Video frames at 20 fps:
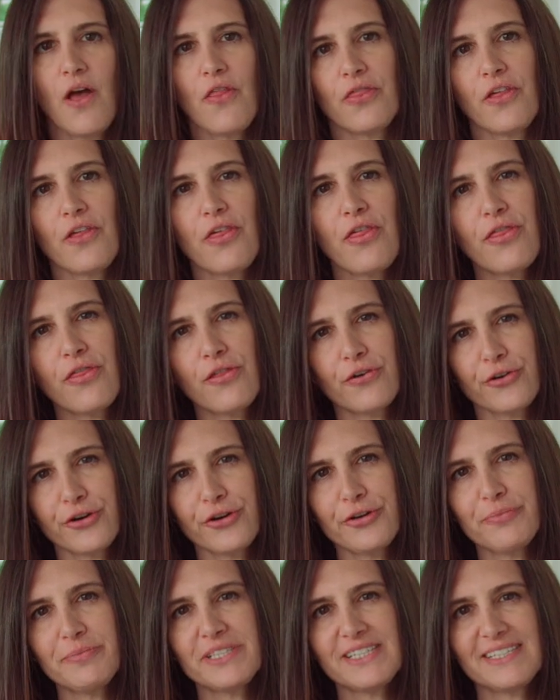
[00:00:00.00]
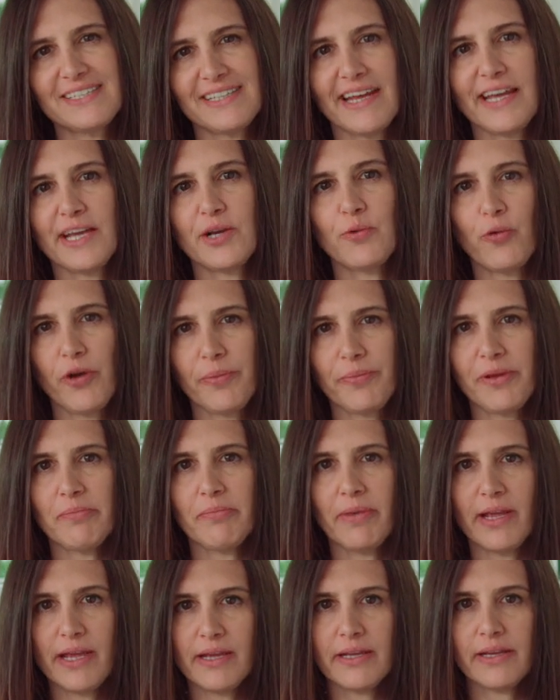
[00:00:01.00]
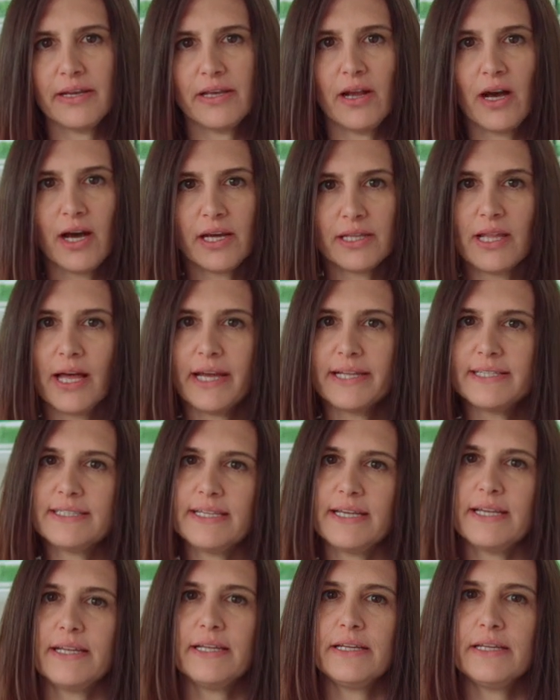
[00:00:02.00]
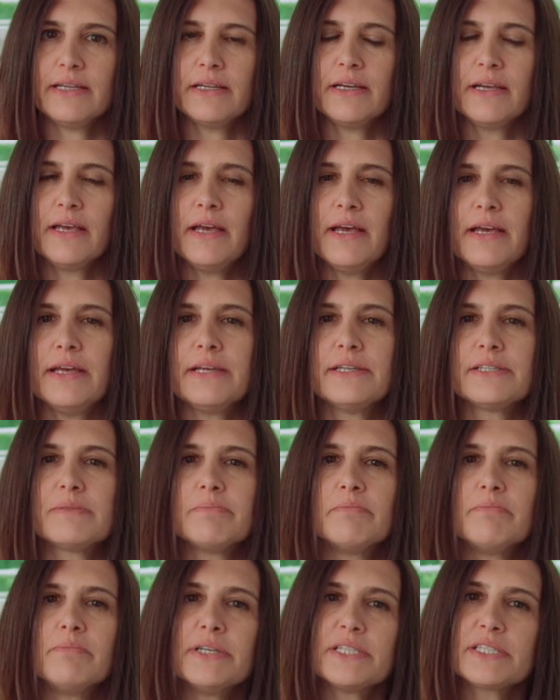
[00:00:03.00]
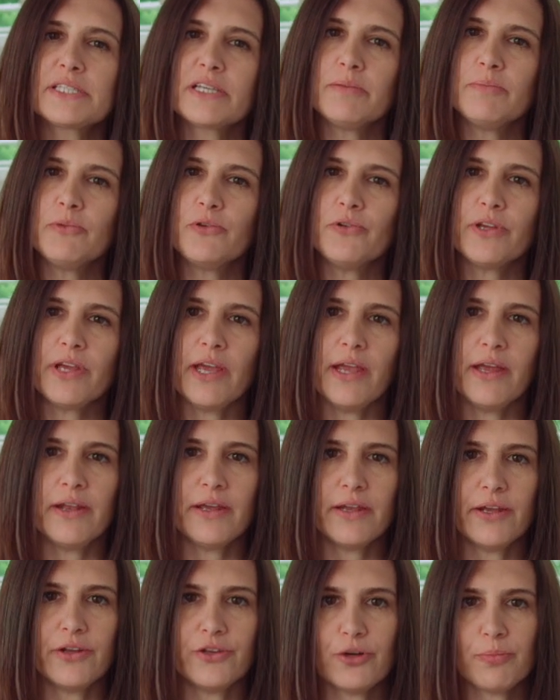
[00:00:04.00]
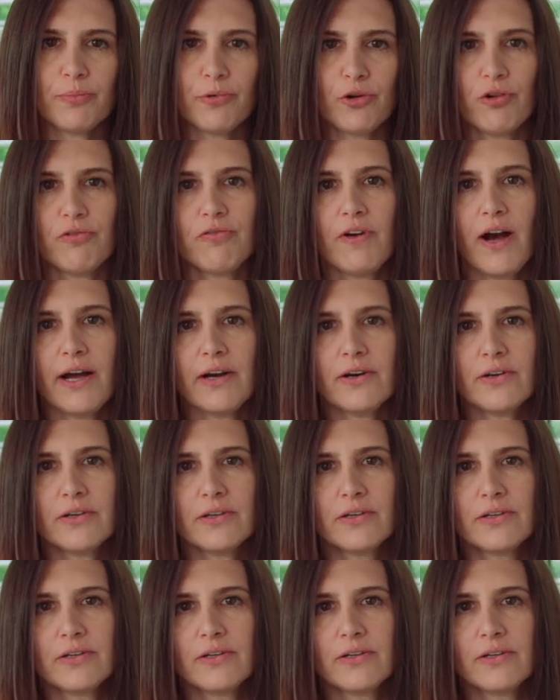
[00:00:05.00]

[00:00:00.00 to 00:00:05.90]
The third mistake women make in online dating is miscommunicating in your profile.